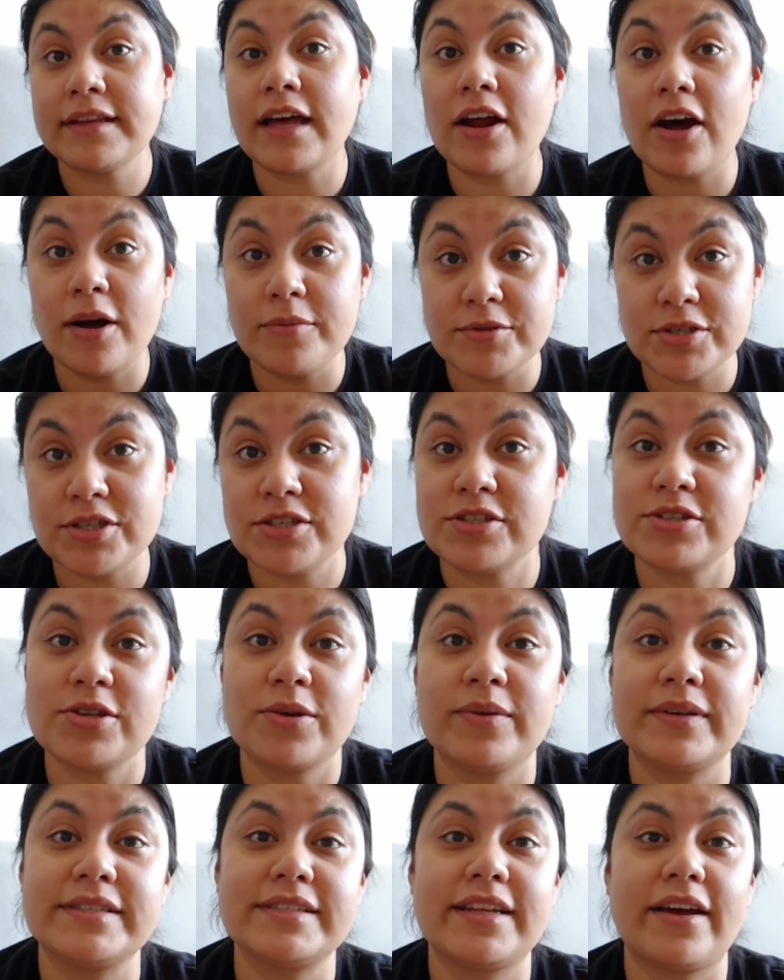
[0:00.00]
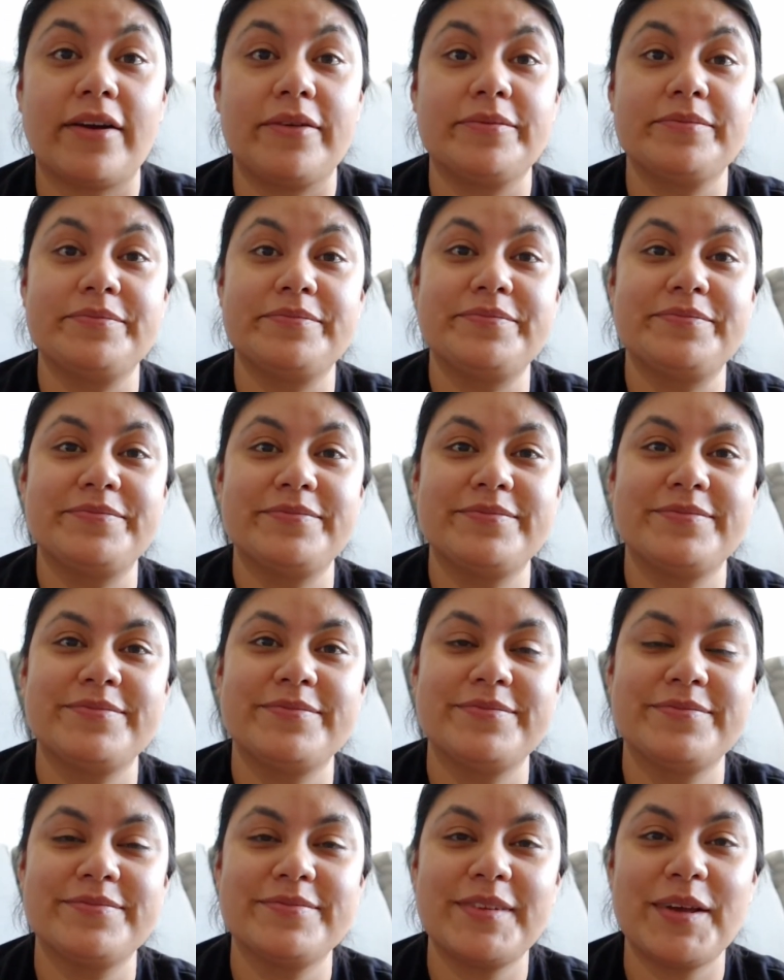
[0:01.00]
that option is always there.
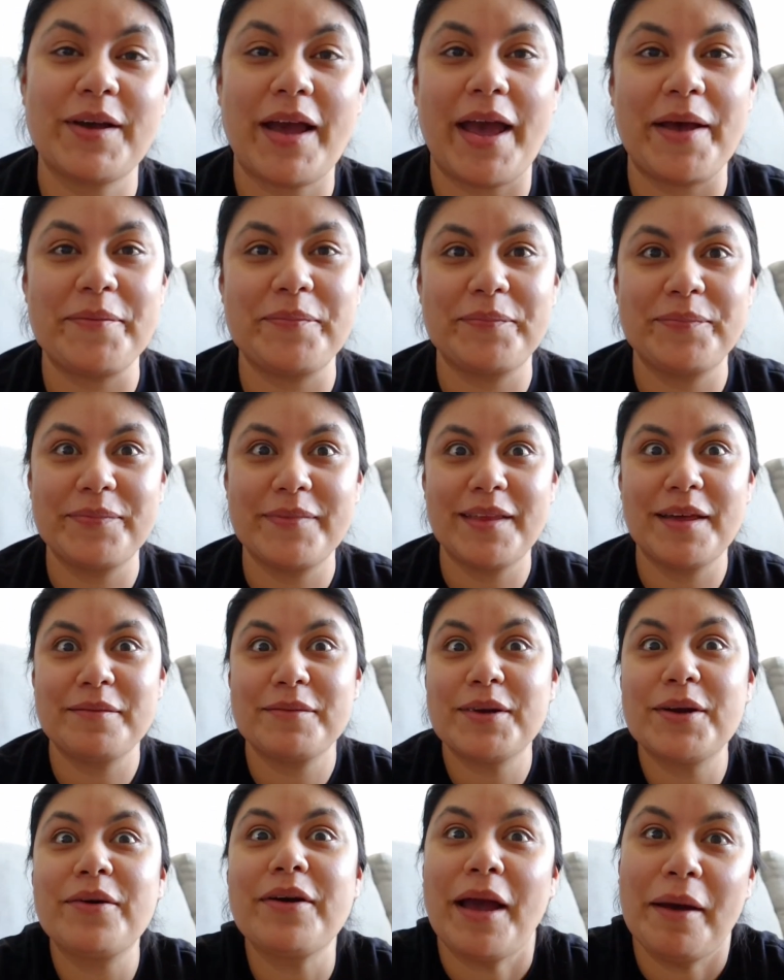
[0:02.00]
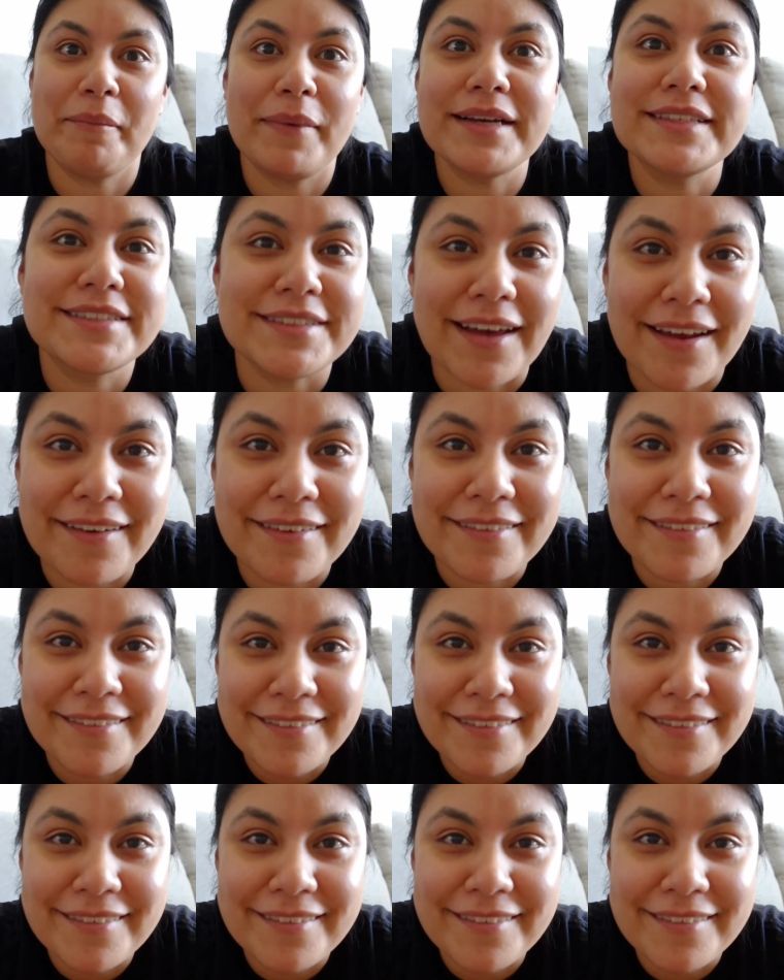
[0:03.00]
Okay, I'm gonna go get my son.